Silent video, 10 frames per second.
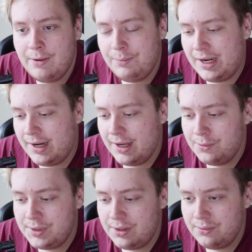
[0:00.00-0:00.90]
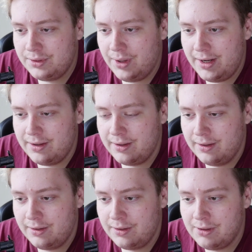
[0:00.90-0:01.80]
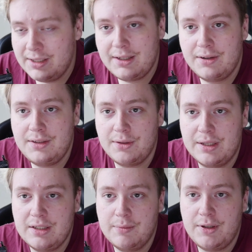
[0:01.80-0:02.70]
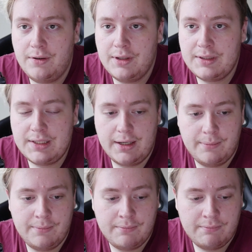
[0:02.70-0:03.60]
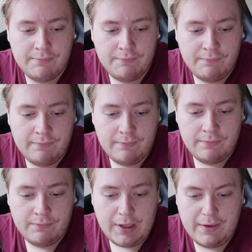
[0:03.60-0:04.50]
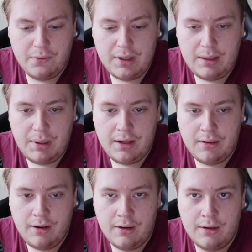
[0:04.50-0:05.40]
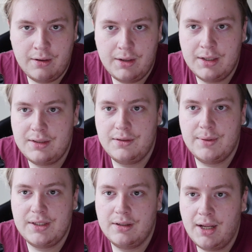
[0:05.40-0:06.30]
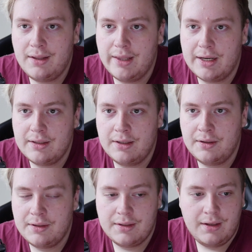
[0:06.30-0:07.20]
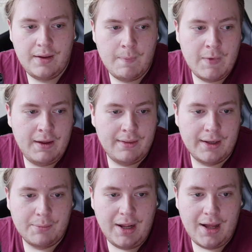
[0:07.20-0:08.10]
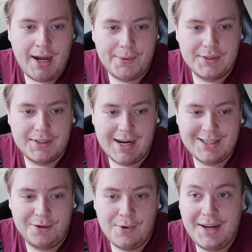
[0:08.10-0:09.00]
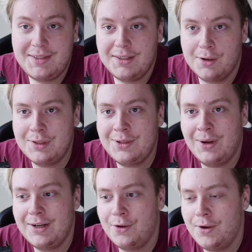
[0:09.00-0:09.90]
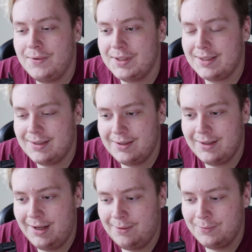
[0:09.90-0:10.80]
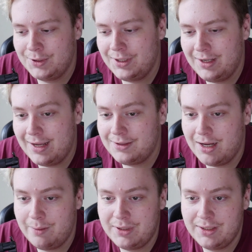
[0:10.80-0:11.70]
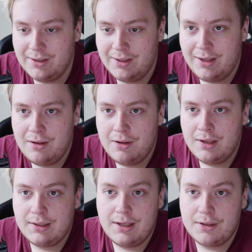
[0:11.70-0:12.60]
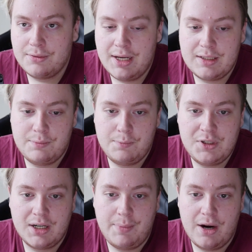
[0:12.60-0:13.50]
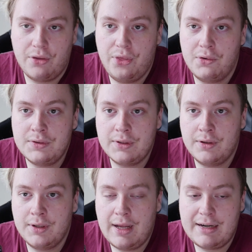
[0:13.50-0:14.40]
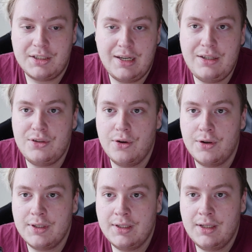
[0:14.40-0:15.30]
But yeah, it was quite a scary situation, to be honest. I've never really been in a situation like that, and my heart was actually racing. I was quite nervous because I only had time to get dressed, chuck a pair of thongs on. I had a t-shirt.